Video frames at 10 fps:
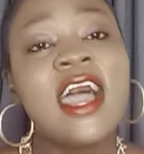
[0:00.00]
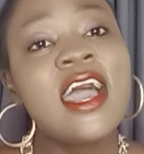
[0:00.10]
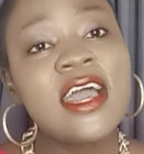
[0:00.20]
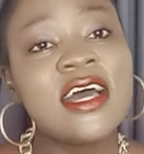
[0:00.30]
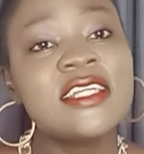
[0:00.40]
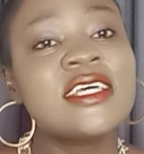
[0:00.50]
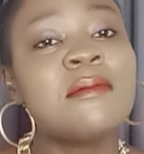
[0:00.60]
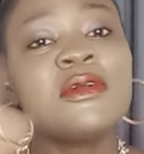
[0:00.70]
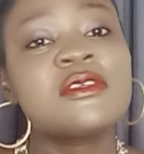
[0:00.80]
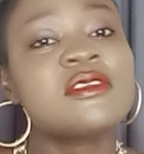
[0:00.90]
And
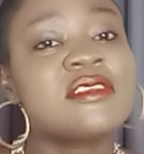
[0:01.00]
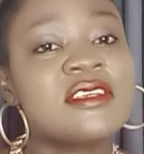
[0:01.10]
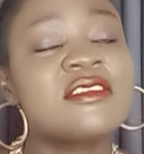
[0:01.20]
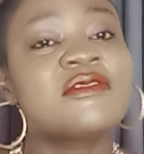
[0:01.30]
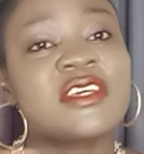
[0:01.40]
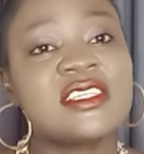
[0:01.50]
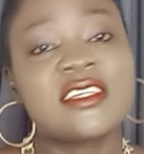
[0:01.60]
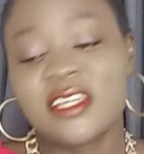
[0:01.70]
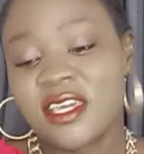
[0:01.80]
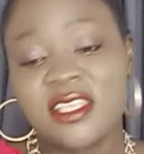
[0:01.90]
I'm also thinking of getting
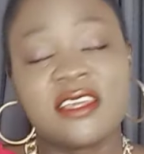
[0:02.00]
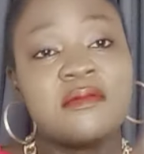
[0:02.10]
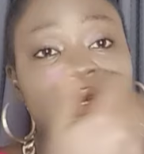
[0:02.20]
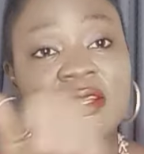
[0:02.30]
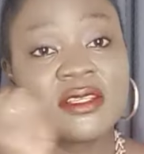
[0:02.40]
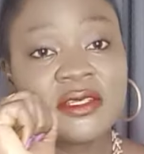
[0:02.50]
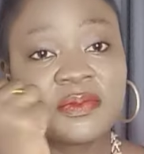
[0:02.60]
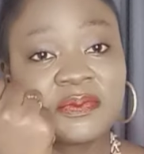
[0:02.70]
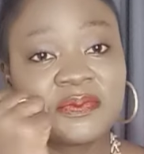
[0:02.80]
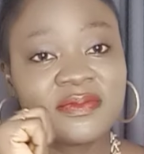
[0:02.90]
a Kenyan band.
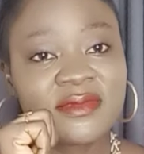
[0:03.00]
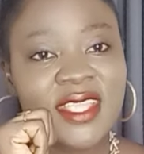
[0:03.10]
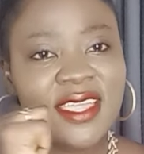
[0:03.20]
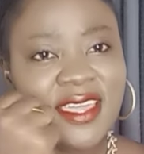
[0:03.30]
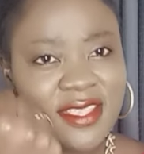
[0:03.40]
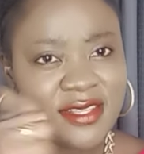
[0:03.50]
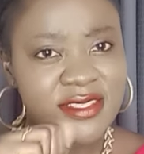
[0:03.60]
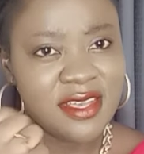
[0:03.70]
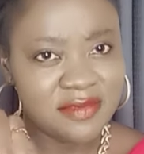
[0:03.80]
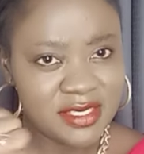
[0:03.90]

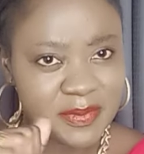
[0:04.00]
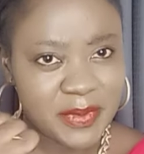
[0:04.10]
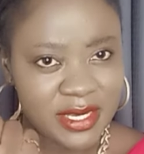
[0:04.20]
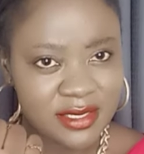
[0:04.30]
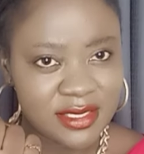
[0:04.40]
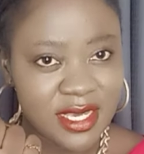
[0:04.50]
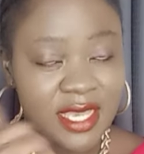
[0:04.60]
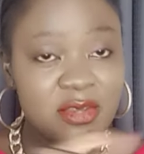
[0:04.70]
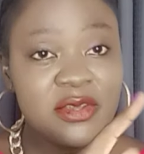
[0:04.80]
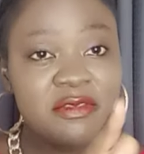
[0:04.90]
Kenyans have this band.
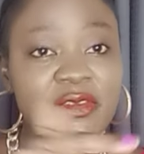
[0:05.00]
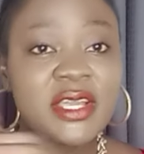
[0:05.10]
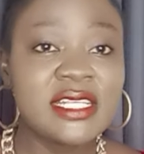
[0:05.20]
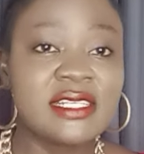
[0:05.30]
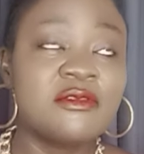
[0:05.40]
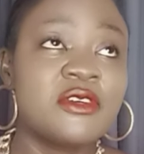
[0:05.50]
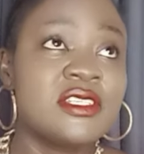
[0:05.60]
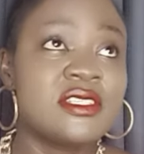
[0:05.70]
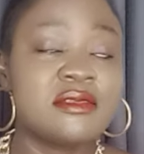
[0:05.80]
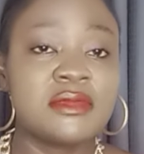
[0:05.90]
I don't know if you guys have
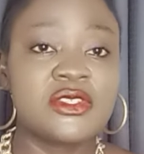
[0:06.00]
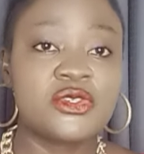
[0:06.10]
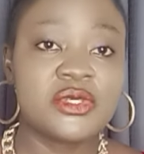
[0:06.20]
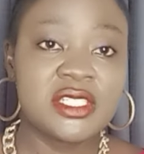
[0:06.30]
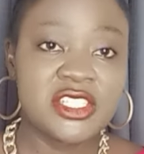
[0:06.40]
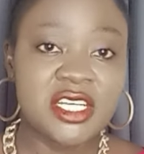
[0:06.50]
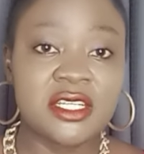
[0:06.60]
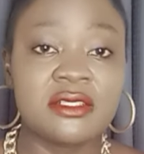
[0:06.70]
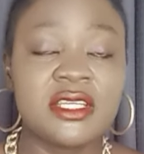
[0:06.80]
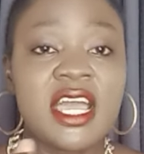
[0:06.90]
watched Miss Trudy's
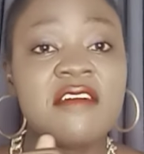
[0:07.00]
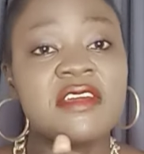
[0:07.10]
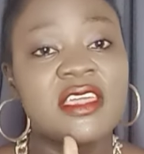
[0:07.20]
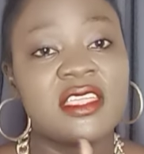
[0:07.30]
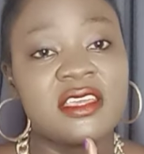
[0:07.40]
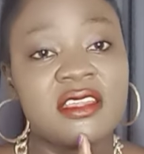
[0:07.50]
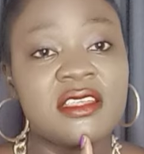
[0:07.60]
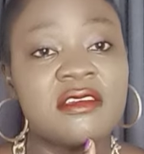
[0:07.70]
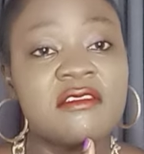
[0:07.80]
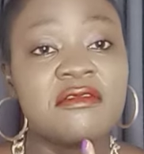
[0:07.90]
channel. They have a
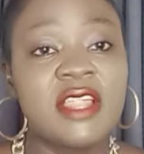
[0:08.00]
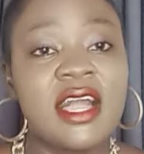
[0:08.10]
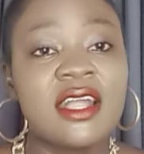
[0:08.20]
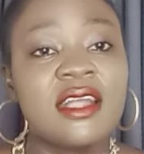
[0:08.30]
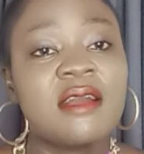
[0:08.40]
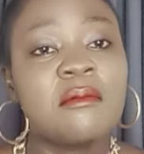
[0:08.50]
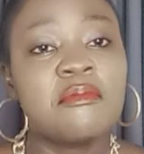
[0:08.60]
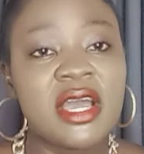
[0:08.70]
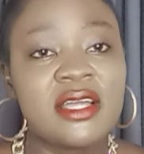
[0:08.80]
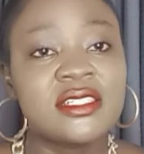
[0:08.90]
Kenyan flag
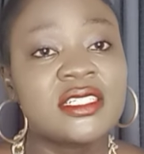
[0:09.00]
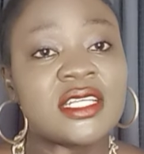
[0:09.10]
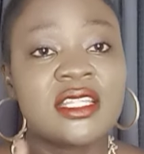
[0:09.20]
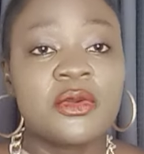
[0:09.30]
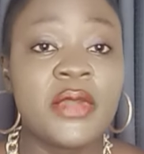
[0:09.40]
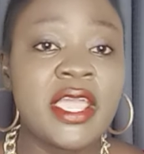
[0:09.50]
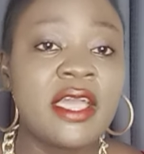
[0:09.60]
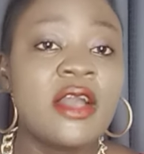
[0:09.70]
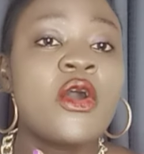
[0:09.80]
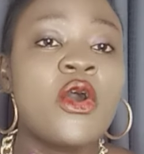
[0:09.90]
band that they
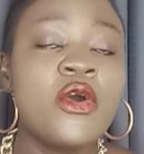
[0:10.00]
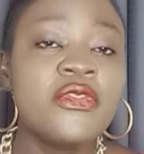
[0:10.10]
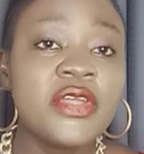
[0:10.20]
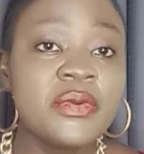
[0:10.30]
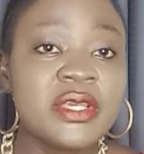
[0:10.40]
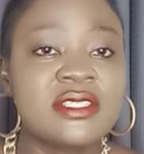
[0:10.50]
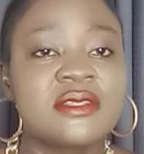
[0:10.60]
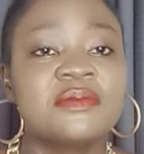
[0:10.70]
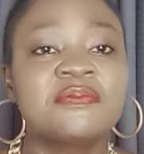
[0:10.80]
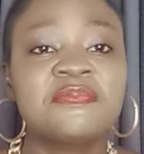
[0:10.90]
wear on their
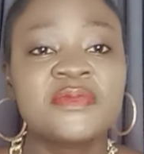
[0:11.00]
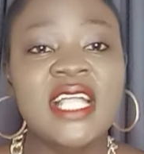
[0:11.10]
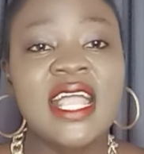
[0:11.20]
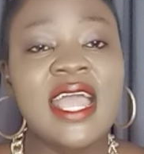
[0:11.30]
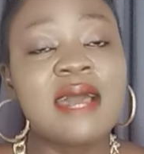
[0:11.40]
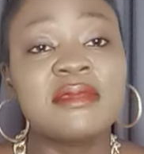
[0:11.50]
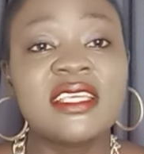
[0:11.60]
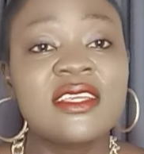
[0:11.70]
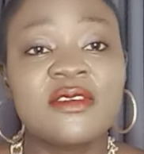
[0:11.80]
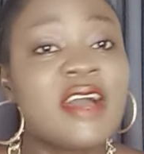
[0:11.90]
wrist. I'm
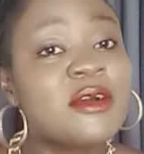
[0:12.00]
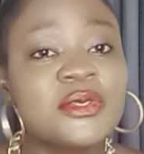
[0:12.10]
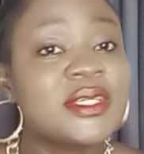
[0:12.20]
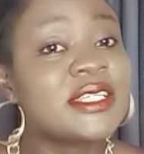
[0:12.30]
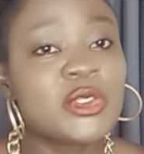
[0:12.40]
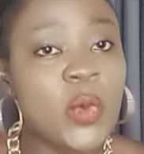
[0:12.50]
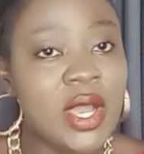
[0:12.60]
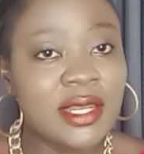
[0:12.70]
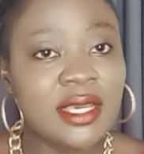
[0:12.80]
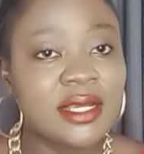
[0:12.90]
thinking of how to get
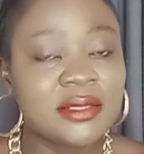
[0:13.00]
one.